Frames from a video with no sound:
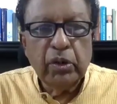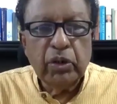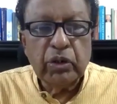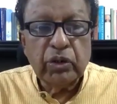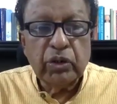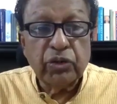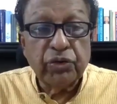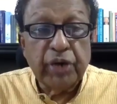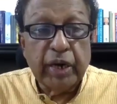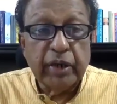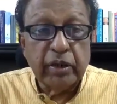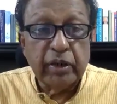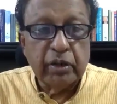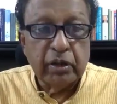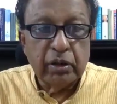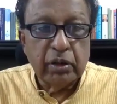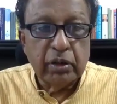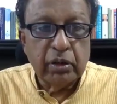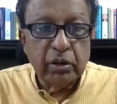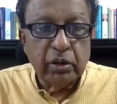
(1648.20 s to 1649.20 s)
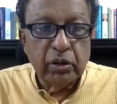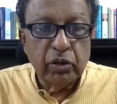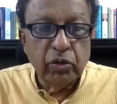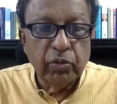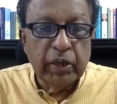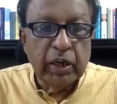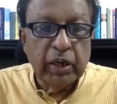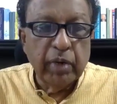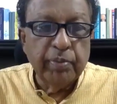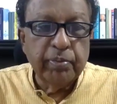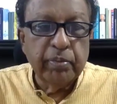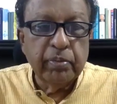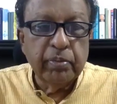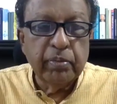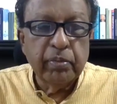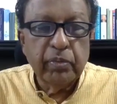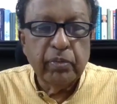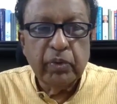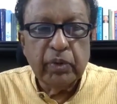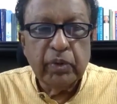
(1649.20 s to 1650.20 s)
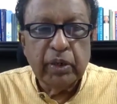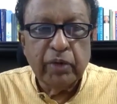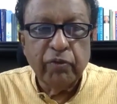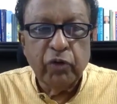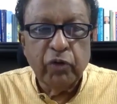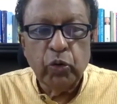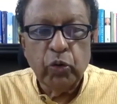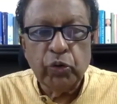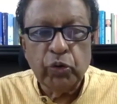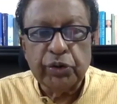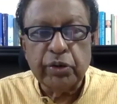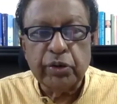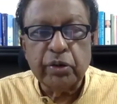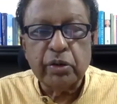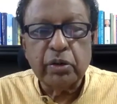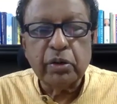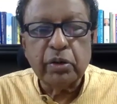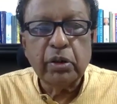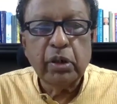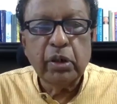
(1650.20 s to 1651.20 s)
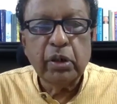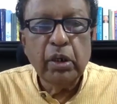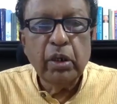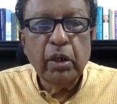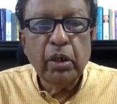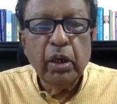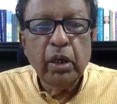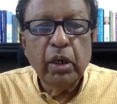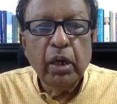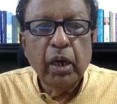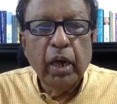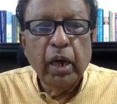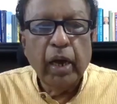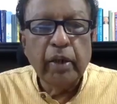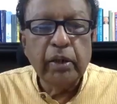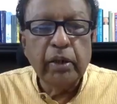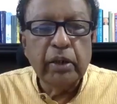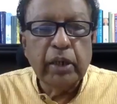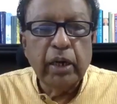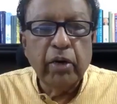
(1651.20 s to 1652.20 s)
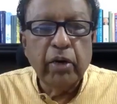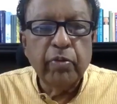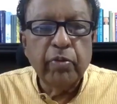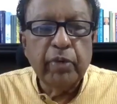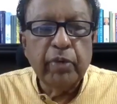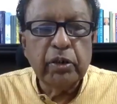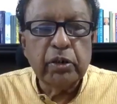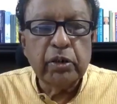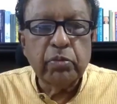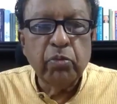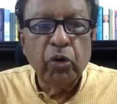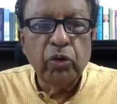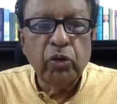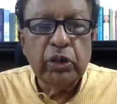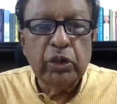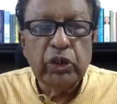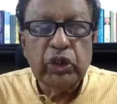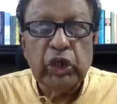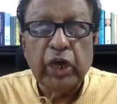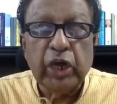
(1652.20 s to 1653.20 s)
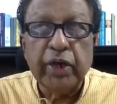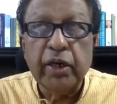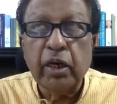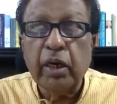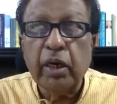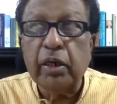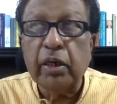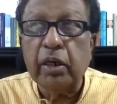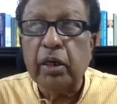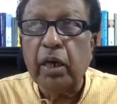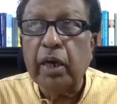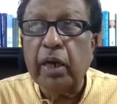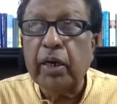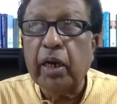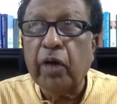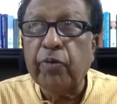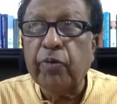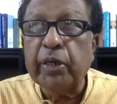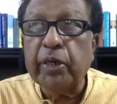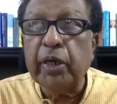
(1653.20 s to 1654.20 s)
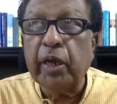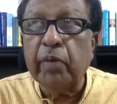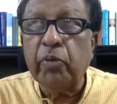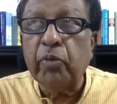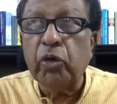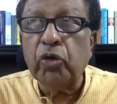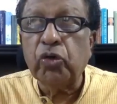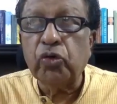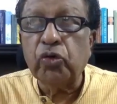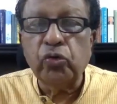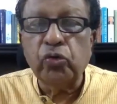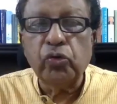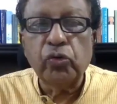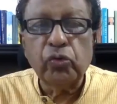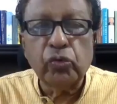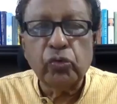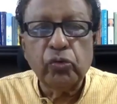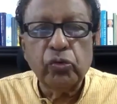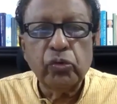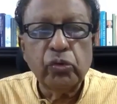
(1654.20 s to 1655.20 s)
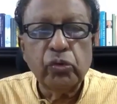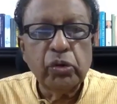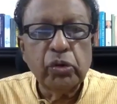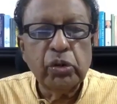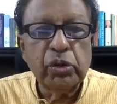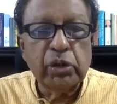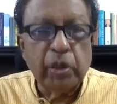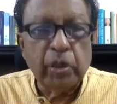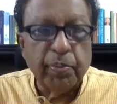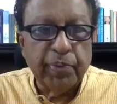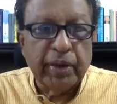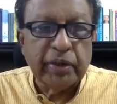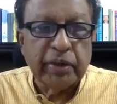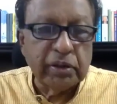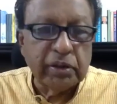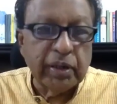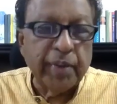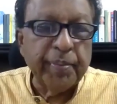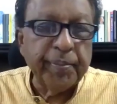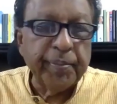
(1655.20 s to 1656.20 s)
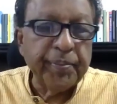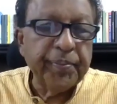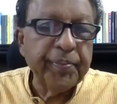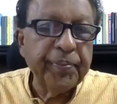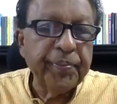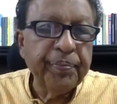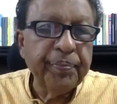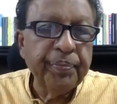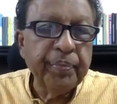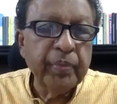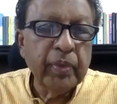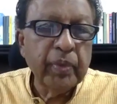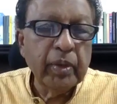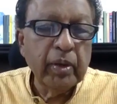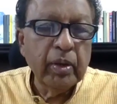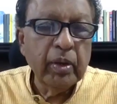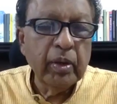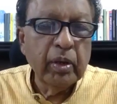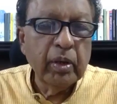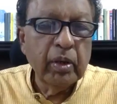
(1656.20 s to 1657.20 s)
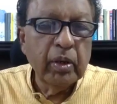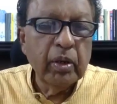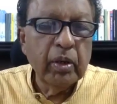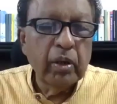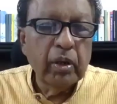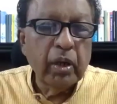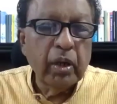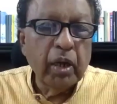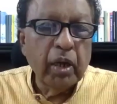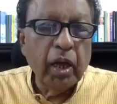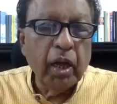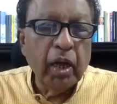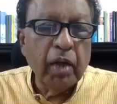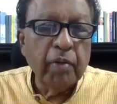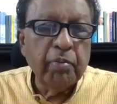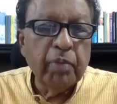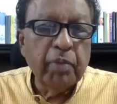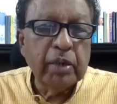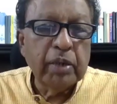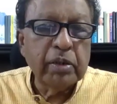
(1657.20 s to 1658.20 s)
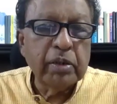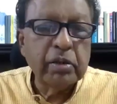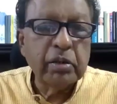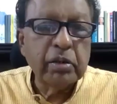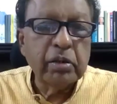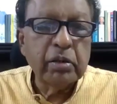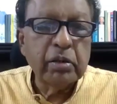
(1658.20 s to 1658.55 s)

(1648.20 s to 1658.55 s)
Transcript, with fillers: strength to become revolutions. And the governments, both in China and Iran, have been able to suppress them. Uh, but